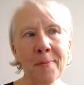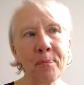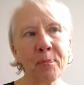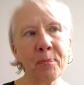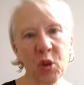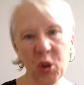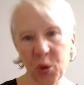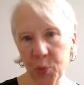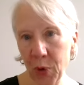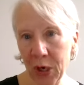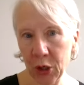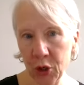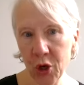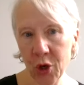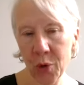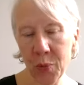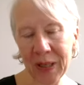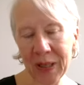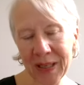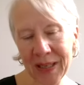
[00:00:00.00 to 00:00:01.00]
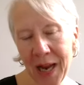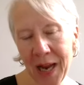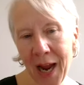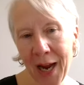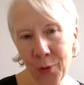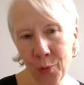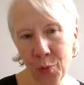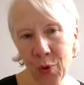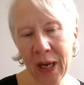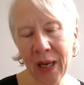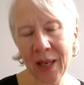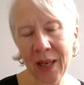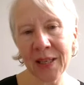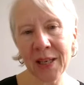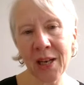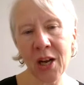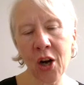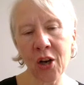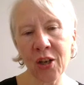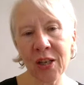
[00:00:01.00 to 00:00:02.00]
Spring term is 9 weeks
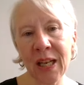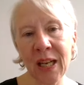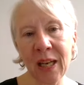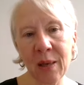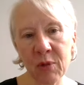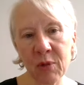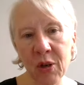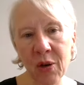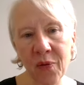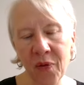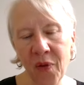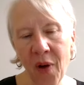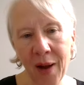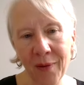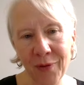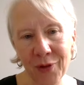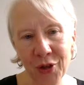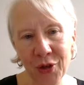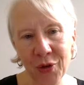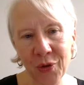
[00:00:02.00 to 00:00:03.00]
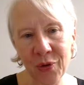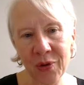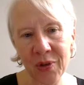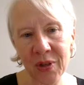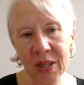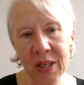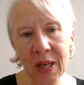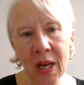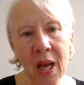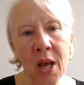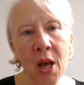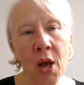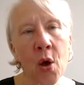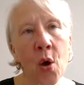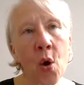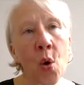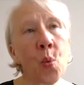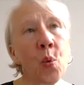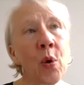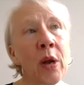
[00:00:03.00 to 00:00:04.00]
and our teams are 5 students.
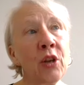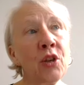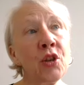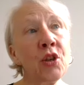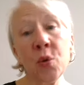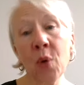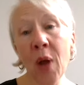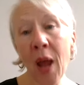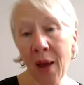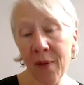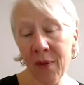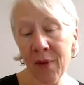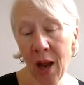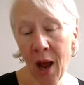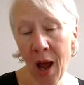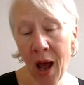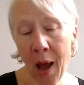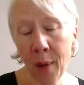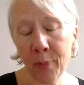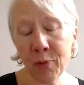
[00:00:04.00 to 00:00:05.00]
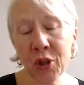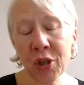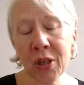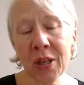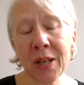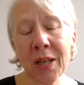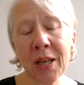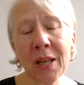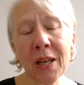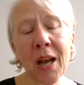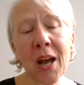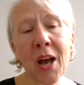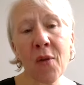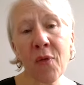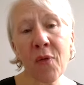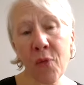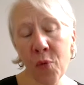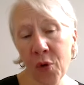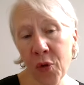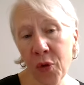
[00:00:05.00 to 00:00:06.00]
We do have an option
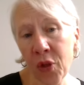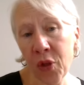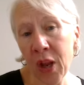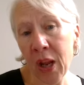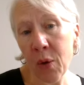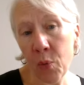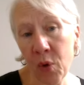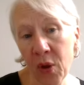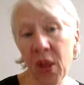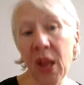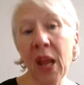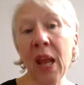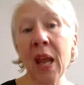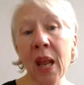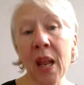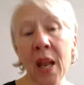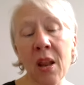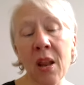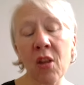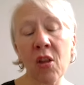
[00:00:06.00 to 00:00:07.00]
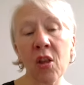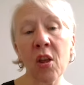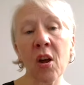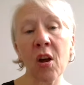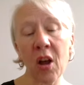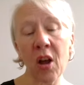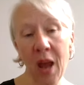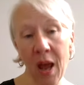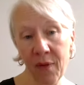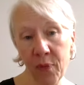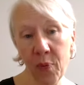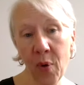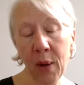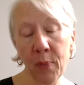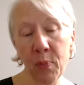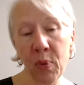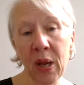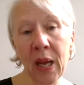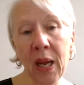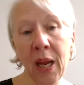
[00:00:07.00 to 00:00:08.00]
within the
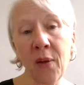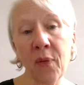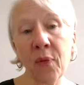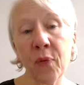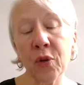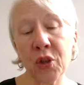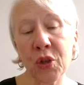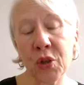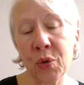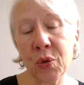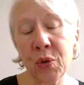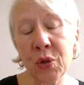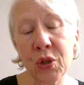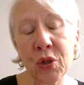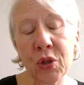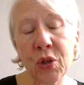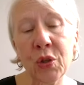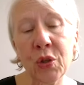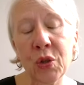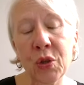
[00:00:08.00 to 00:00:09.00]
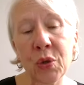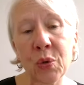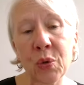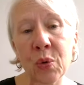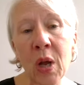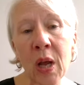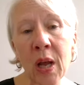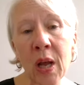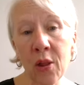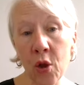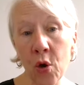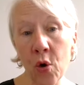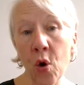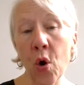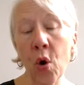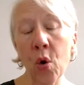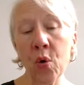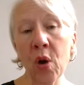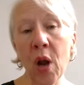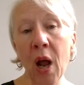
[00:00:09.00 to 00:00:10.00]
FYP for students to do their
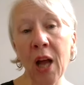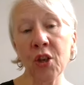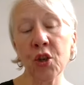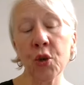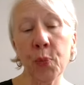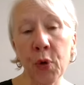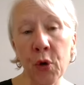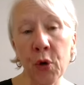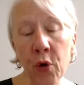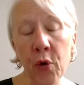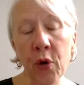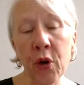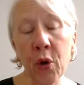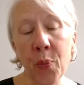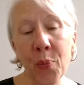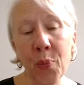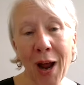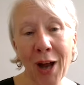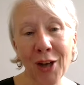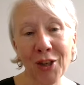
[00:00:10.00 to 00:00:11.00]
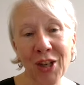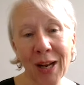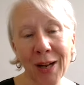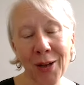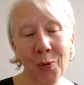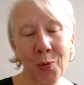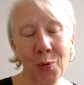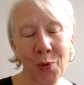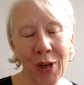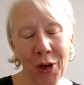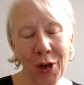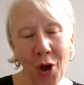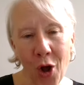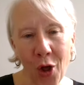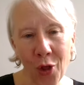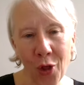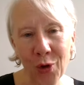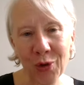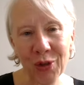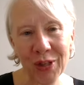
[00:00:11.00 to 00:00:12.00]
own entrepreneurial project. We call
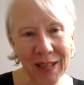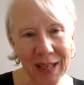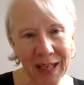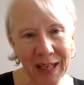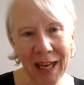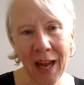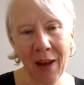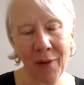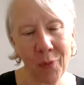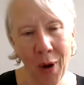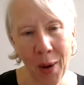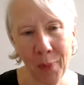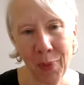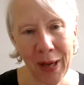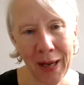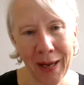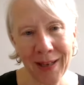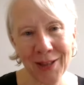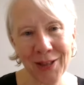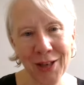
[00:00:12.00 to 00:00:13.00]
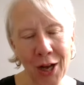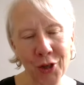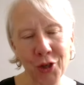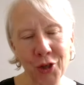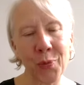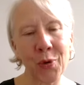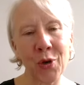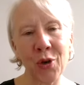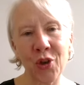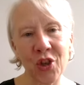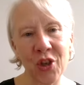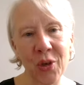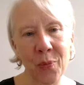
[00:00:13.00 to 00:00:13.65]
those EFYPs, Entrepreneurship